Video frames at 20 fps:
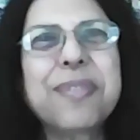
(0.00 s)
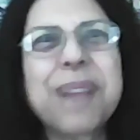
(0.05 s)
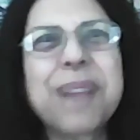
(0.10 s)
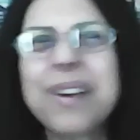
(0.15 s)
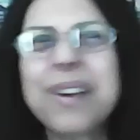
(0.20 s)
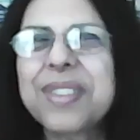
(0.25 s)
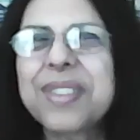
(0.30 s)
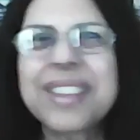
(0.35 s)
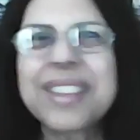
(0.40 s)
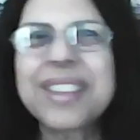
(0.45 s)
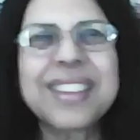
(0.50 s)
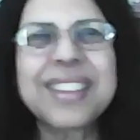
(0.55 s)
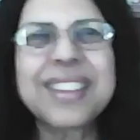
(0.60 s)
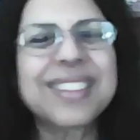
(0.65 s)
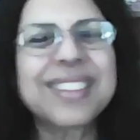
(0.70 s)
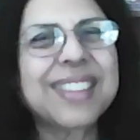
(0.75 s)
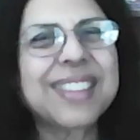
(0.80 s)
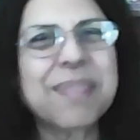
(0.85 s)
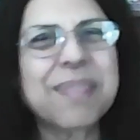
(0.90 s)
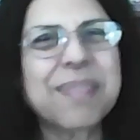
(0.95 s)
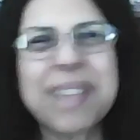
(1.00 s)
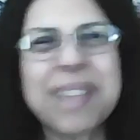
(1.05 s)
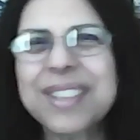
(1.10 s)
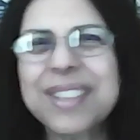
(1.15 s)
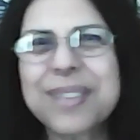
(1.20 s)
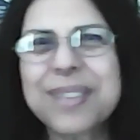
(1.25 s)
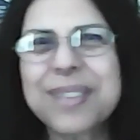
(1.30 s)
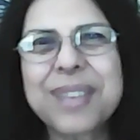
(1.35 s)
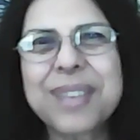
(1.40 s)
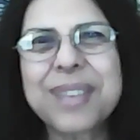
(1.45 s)
mouth is the
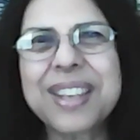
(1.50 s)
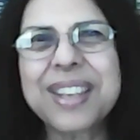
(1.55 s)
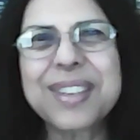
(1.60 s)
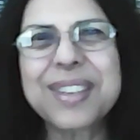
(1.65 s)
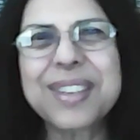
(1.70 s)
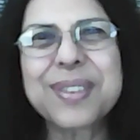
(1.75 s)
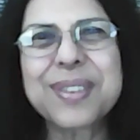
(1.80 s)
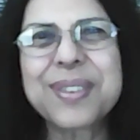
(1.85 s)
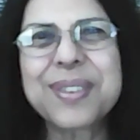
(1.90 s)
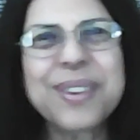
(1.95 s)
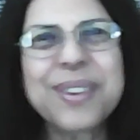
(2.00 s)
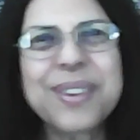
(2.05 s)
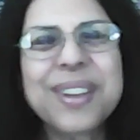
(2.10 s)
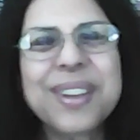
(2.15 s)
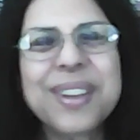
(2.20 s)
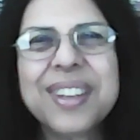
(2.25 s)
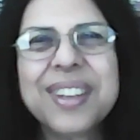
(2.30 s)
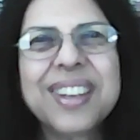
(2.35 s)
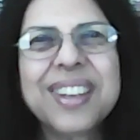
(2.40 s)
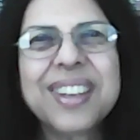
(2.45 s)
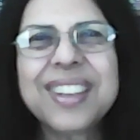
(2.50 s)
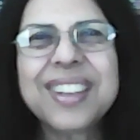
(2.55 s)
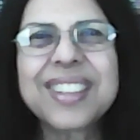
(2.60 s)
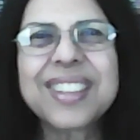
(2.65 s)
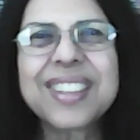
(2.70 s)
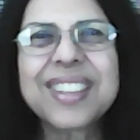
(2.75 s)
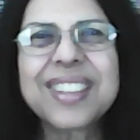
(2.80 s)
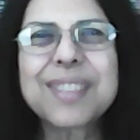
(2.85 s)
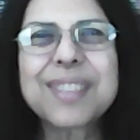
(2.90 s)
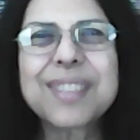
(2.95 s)
best way to
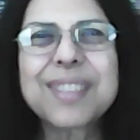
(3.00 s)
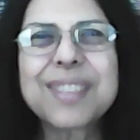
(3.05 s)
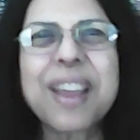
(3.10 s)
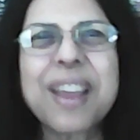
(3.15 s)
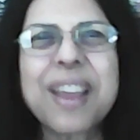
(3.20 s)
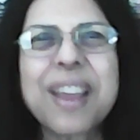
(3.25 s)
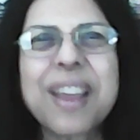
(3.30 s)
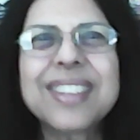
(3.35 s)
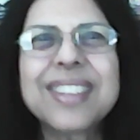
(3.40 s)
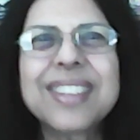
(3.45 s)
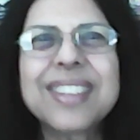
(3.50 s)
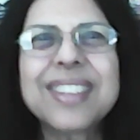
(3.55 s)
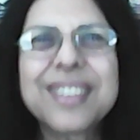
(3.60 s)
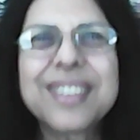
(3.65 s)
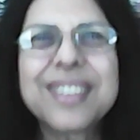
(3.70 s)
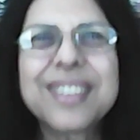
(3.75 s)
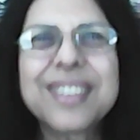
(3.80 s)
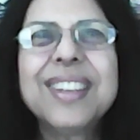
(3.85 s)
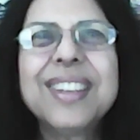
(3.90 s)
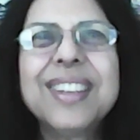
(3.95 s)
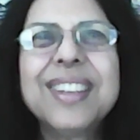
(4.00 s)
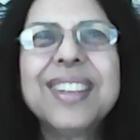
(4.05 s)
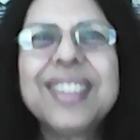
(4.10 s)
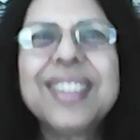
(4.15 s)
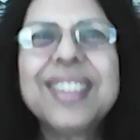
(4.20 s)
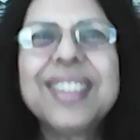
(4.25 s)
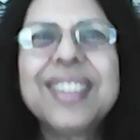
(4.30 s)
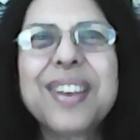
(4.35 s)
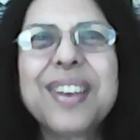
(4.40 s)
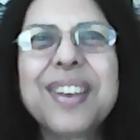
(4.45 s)
spread
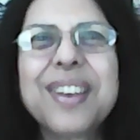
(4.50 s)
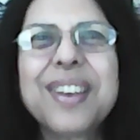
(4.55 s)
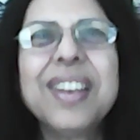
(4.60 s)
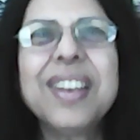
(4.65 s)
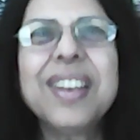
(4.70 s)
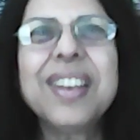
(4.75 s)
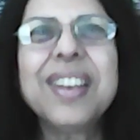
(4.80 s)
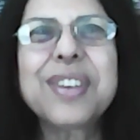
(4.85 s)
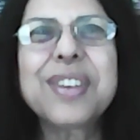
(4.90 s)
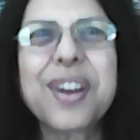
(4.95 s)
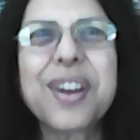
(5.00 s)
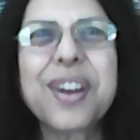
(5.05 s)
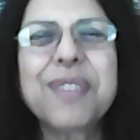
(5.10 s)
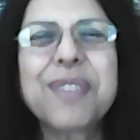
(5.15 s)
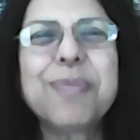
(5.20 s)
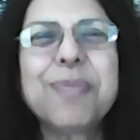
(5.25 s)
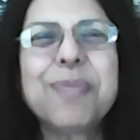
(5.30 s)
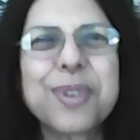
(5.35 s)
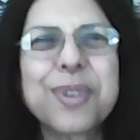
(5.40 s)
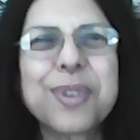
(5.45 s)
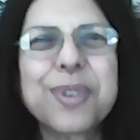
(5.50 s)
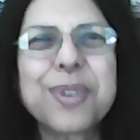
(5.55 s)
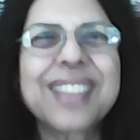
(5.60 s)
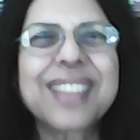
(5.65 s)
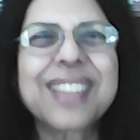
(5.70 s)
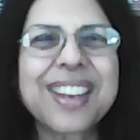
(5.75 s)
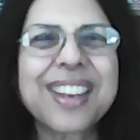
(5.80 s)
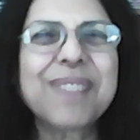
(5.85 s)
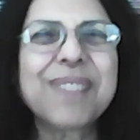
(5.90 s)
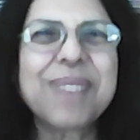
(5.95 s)
the knowledge of books
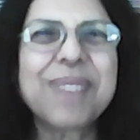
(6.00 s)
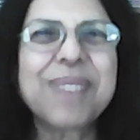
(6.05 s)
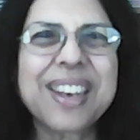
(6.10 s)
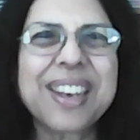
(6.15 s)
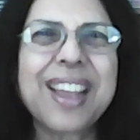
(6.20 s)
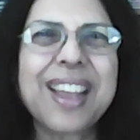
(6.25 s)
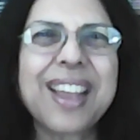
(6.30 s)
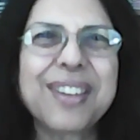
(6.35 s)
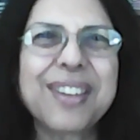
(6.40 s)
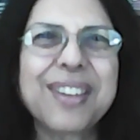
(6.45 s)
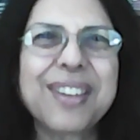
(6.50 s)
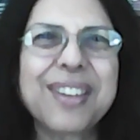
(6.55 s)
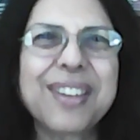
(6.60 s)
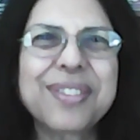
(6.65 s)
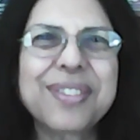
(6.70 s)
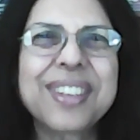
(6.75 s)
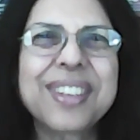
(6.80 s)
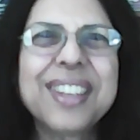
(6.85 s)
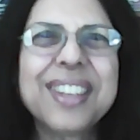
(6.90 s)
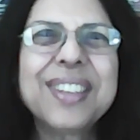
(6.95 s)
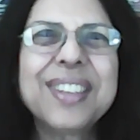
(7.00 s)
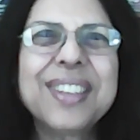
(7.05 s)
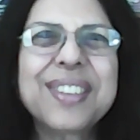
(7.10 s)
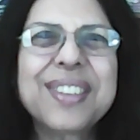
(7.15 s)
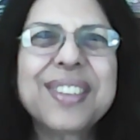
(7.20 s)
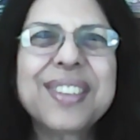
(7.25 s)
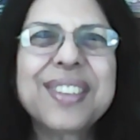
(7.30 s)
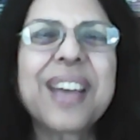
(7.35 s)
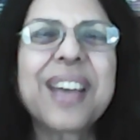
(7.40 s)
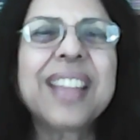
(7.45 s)
that have been loved.
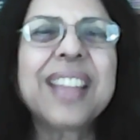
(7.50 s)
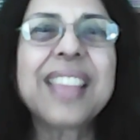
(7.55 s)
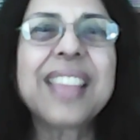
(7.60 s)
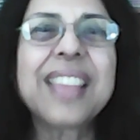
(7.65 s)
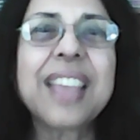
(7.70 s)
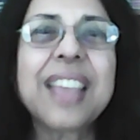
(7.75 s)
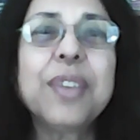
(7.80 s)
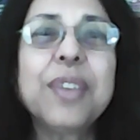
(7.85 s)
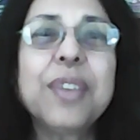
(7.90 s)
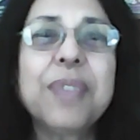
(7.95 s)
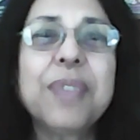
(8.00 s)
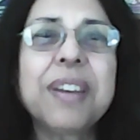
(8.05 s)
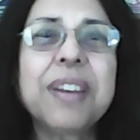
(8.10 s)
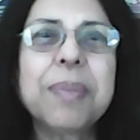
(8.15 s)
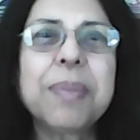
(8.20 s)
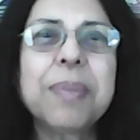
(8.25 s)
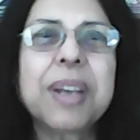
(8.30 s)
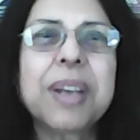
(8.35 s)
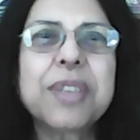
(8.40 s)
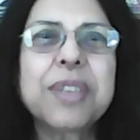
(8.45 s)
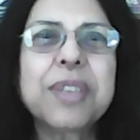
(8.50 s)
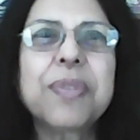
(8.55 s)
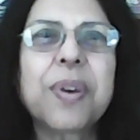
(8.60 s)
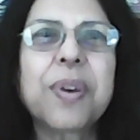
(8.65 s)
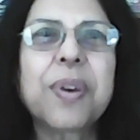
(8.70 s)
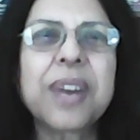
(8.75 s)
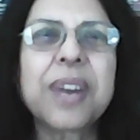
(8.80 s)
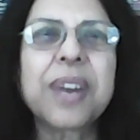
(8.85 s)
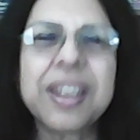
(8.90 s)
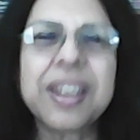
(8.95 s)
So, and thank you very much
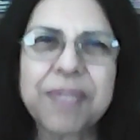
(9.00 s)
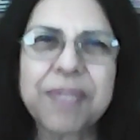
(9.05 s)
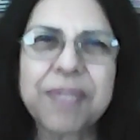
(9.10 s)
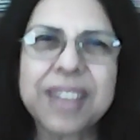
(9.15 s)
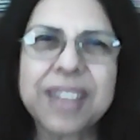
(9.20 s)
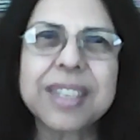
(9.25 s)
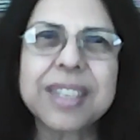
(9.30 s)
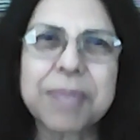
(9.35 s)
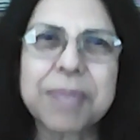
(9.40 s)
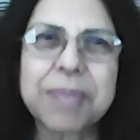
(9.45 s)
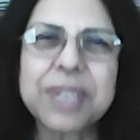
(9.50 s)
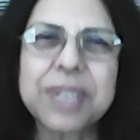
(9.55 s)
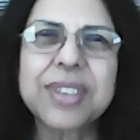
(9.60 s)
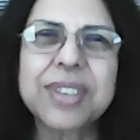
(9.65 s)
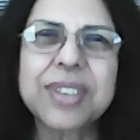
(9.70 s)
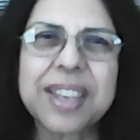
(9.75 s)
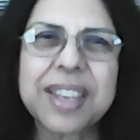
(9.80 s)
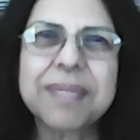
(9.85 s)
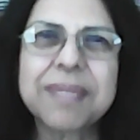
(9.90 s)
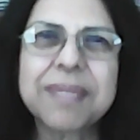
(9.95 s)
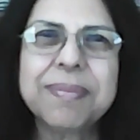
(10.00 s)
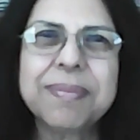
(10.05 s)
for inviting me today.